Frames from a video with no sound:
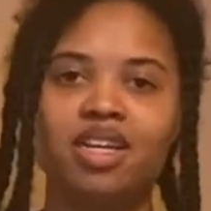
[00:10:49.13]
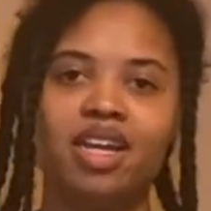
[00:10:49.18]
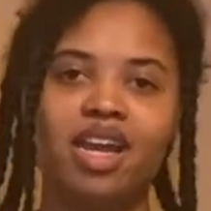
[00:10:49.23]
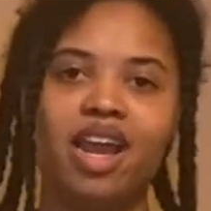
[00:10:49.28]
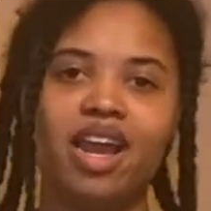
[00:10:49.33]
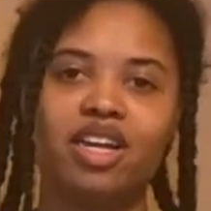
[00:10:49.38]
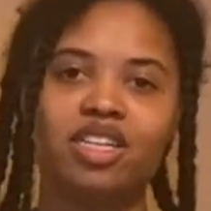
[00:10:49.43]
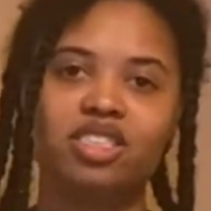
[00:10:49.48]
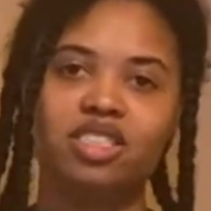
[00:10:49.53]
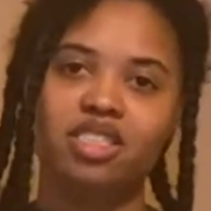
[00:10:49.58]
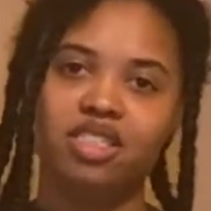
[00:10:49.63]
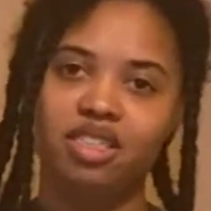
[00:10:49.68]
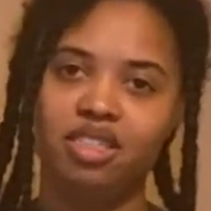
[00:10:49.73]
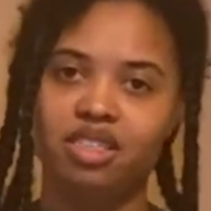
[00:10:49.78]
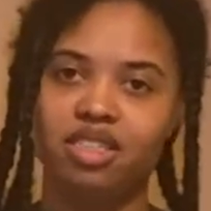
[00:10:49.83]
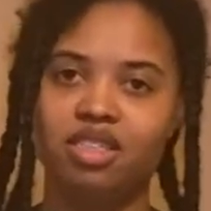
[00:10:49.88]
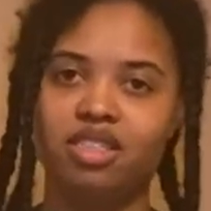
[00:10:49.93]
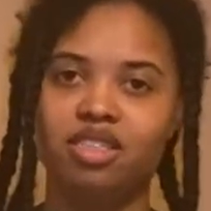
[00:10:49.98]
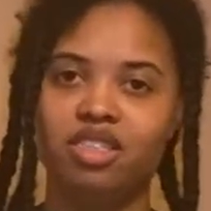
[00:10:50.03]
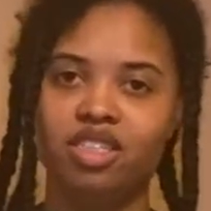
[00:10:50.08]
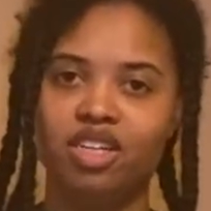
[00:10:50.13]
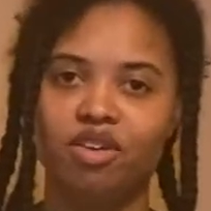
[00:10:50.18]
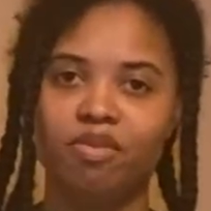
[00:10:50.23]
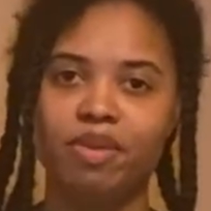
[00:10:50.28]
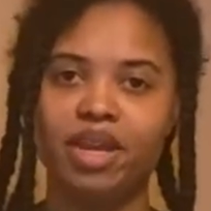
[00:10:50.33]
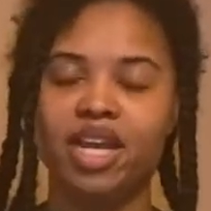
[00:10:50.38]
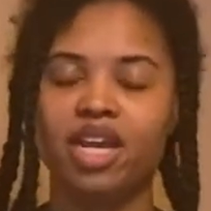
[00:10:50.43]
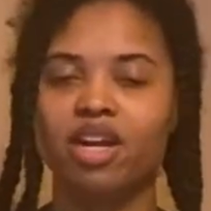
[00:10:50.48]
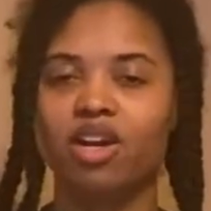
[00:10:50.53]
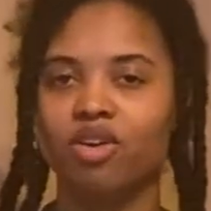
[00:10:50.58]
actually, you know,
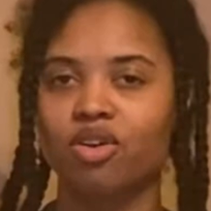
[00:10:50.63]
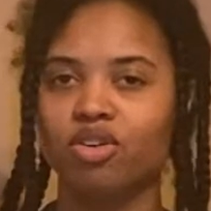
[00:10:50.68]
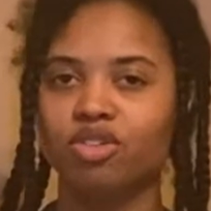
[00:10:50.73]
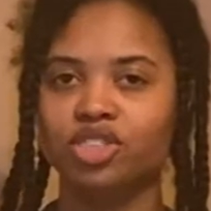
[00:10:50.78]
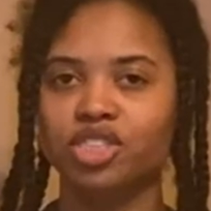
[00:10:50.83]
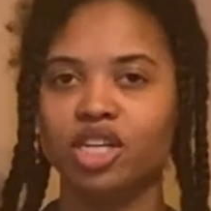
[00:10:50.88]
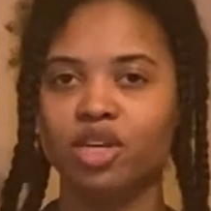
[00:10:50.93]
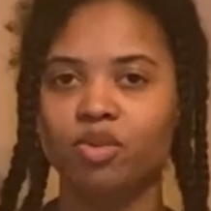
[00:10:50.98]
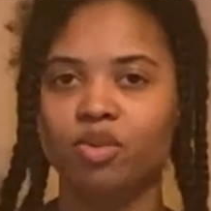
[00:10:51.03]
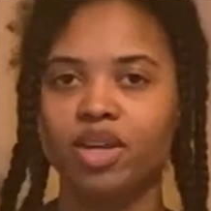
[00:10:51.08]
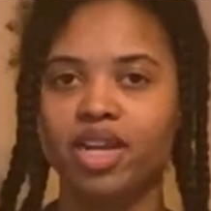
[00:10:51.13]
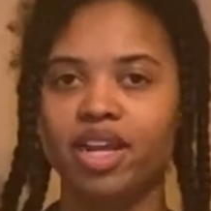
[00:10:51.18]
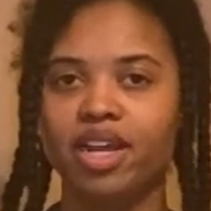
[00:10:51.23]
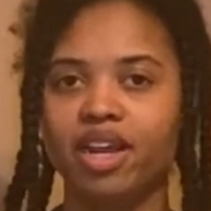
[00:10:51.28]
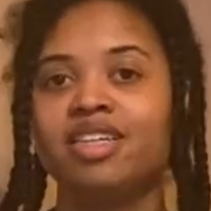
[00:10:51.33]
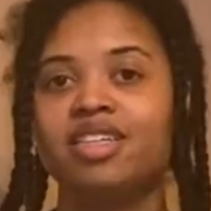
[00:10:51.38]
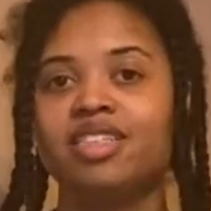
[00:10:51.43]
making a crochet wig.